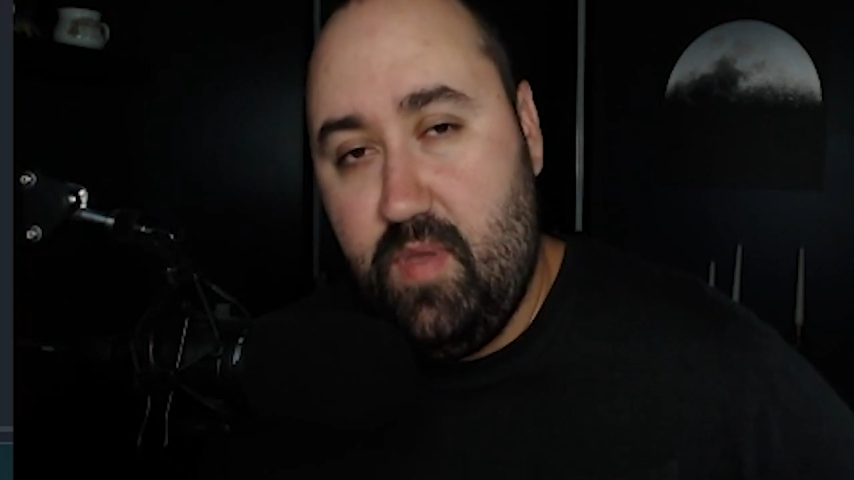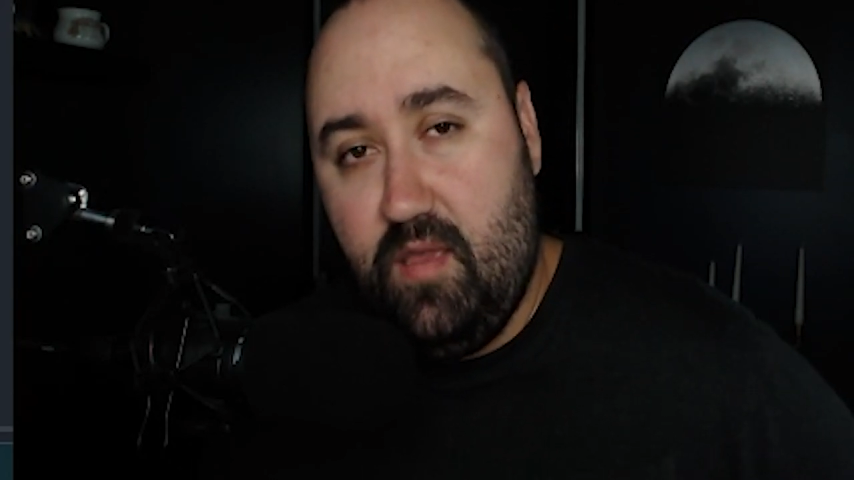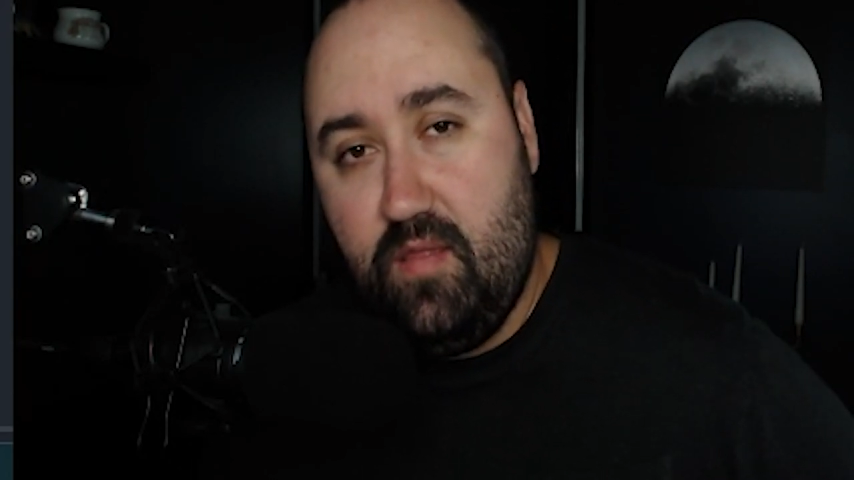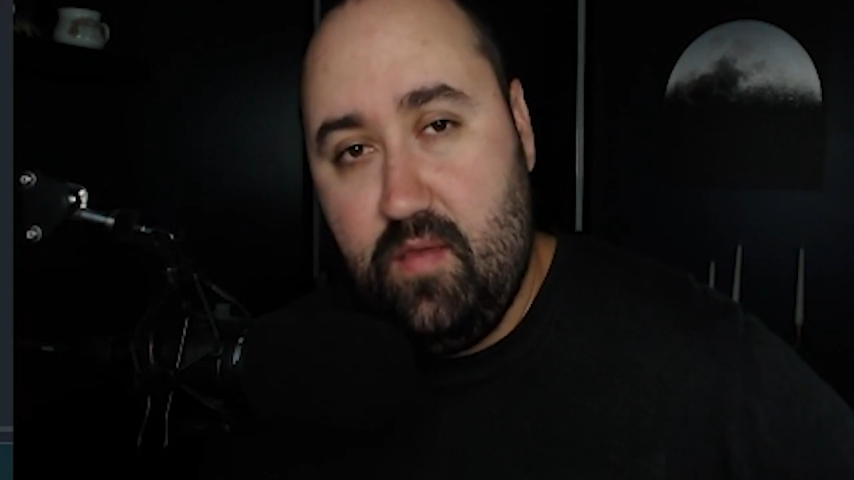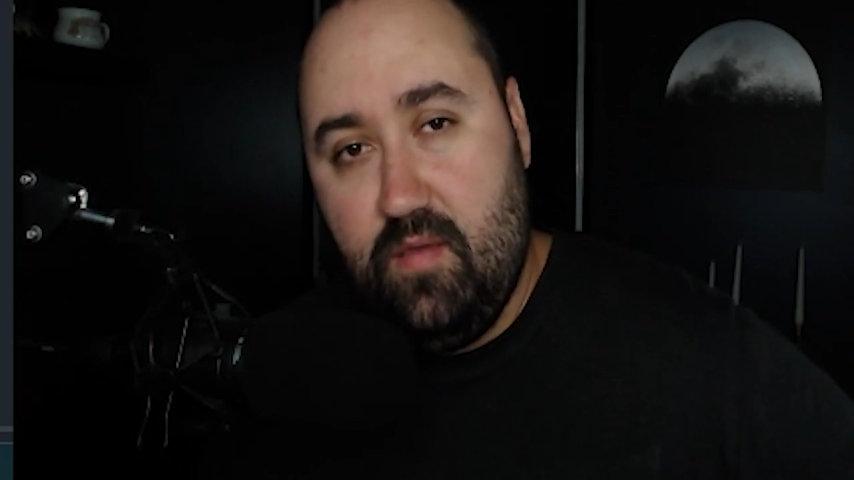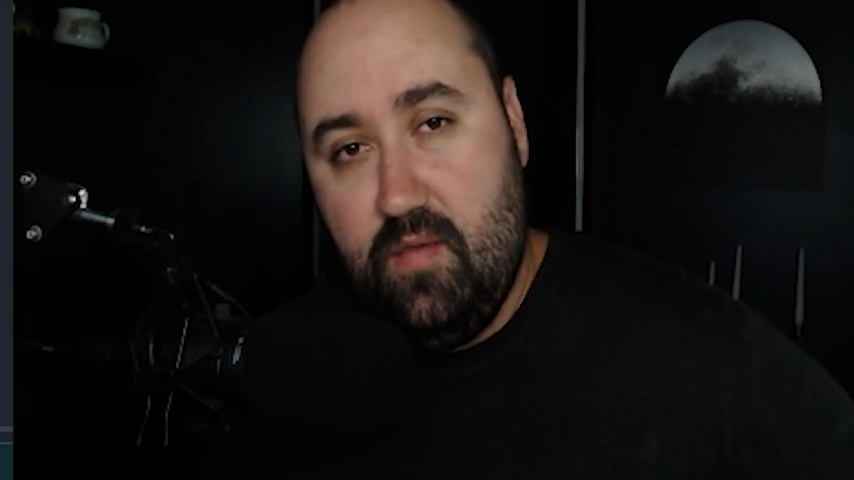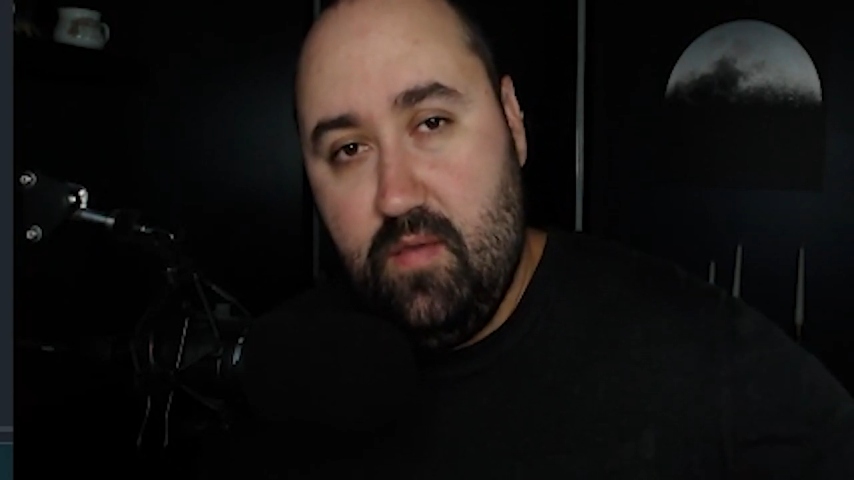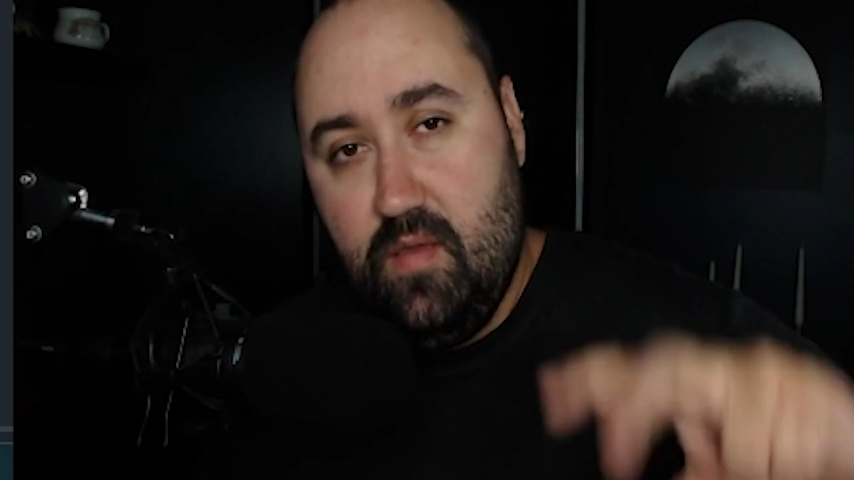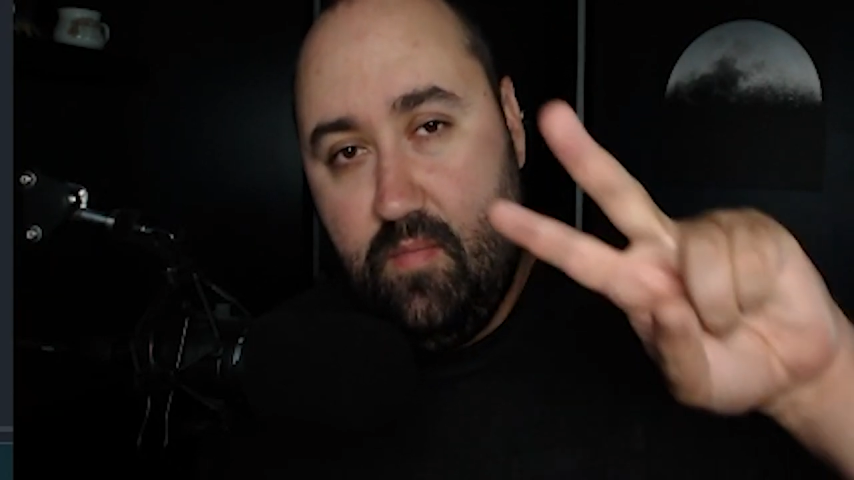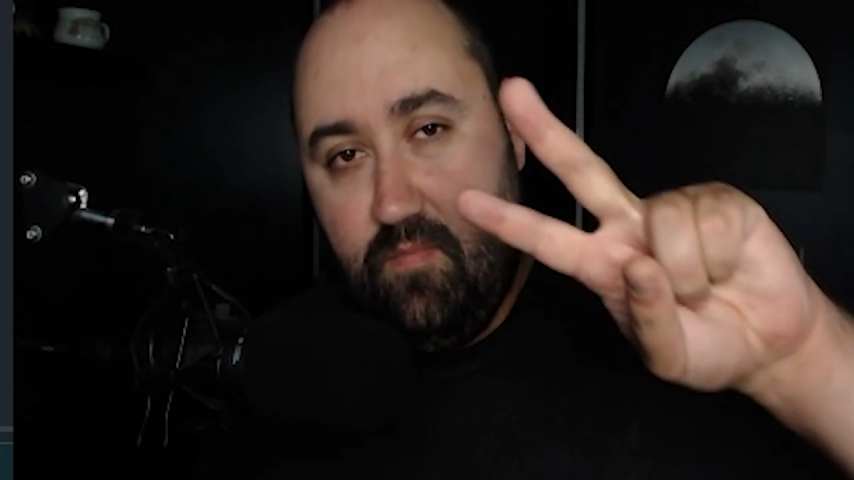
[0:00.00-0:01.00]
peace.
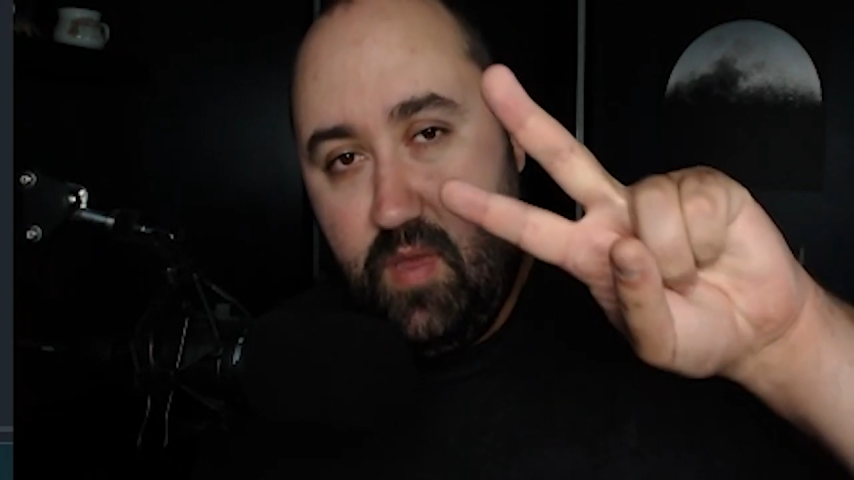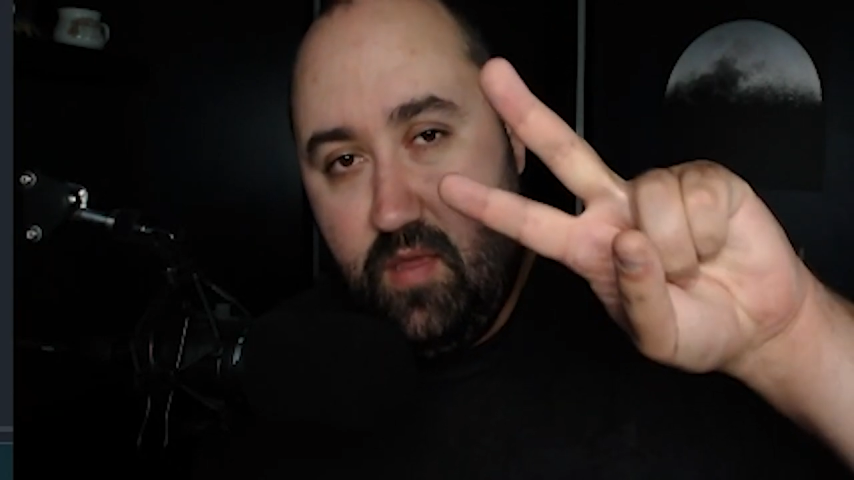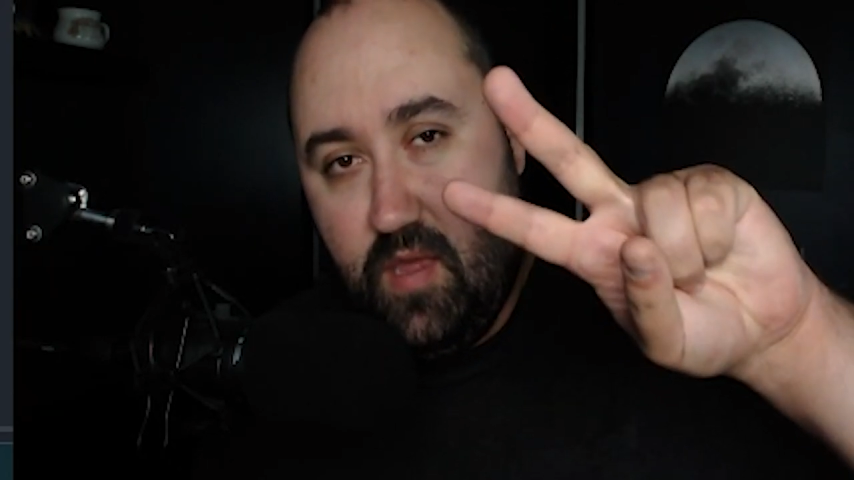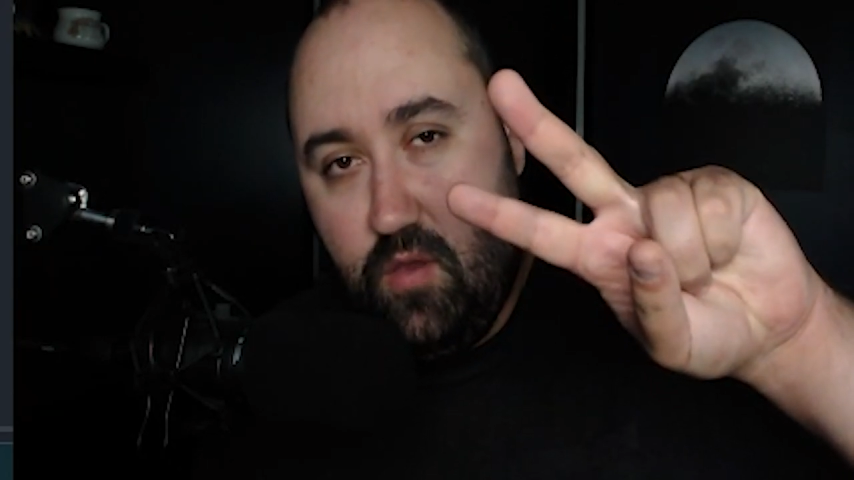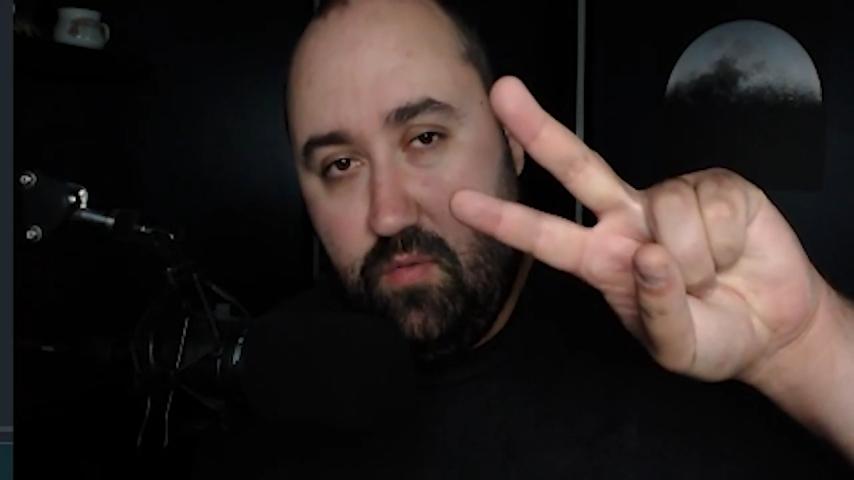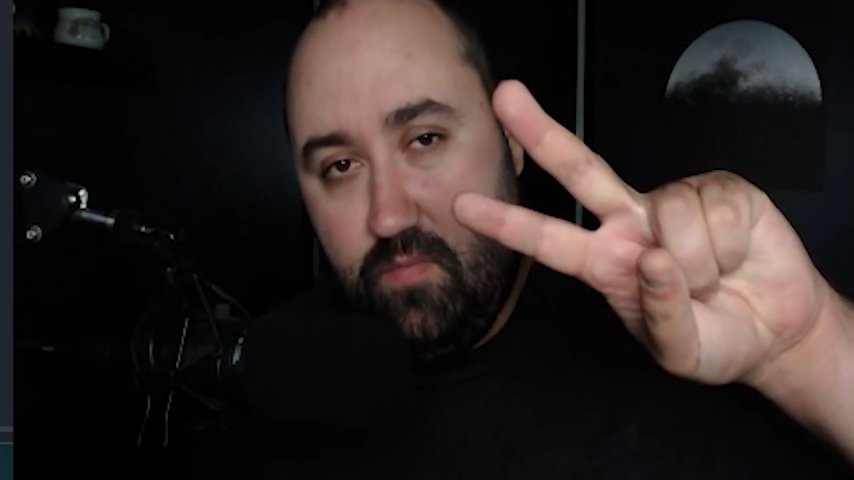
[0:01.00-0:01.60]
Peace out.